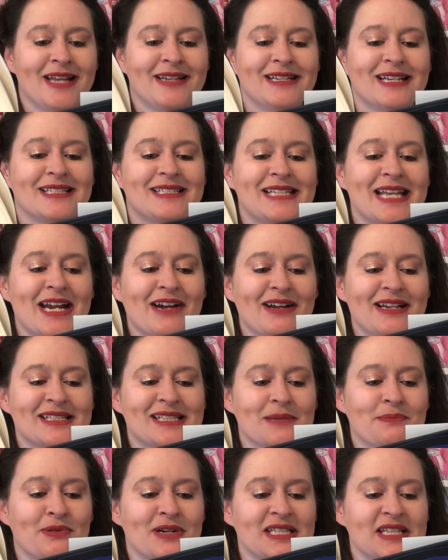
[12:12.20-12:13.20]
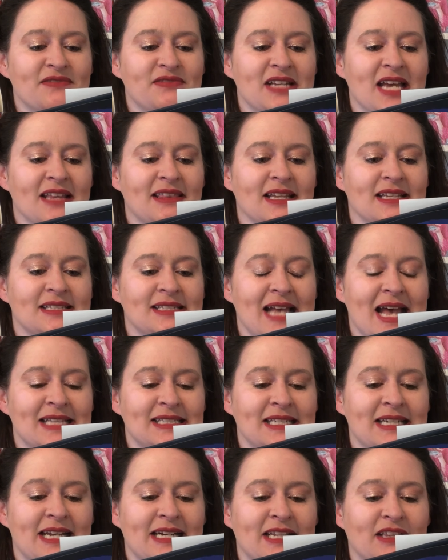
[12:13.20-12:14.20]
Nasir is the Prince of Death,
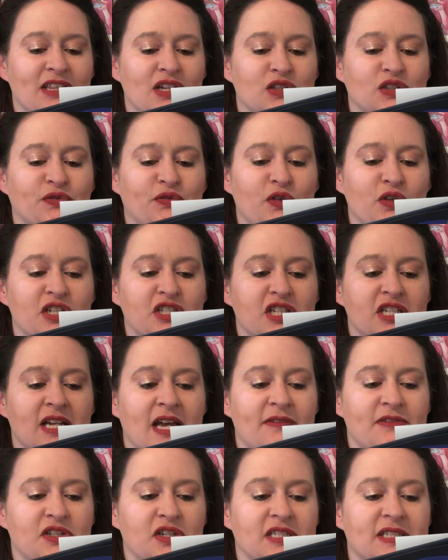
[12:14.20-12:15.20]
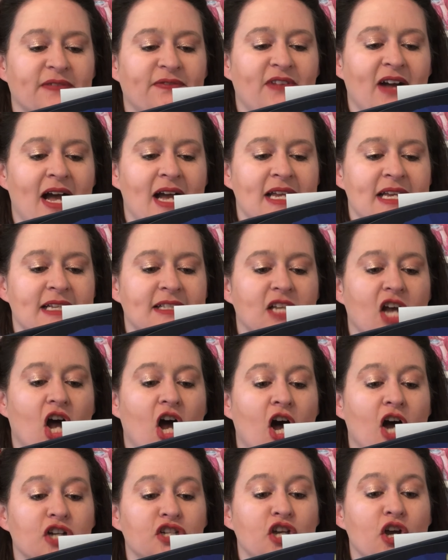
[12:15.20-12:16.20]
assassinating those foolish enough to defy his
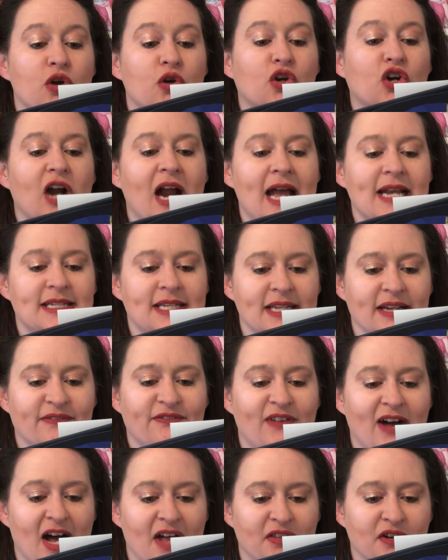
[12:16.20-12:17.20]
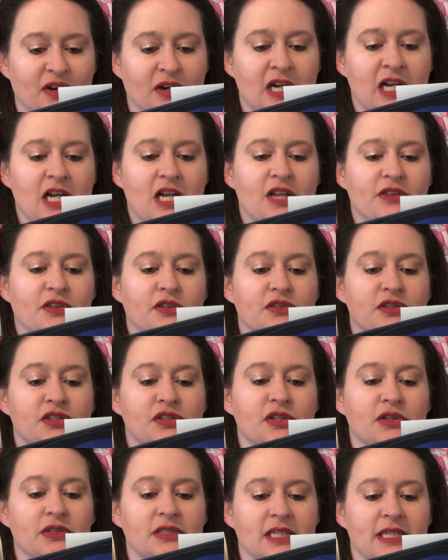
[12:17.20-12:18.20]
autocratic father, the
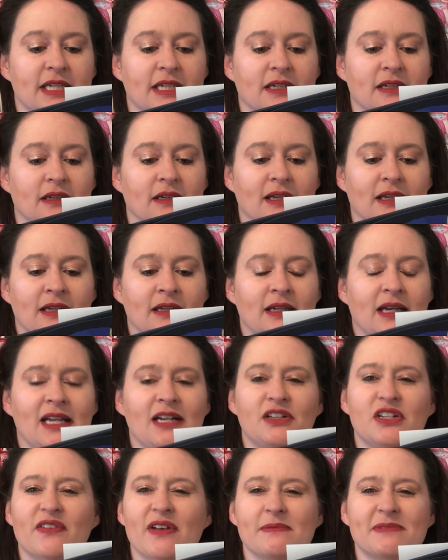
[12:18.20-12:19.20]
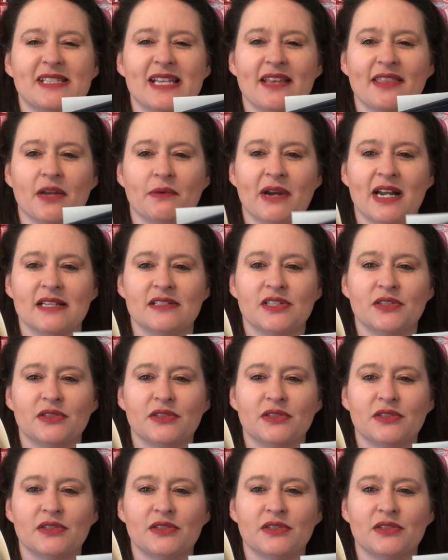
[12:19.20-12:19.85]
Sultan. I don't know if I'm saying that right.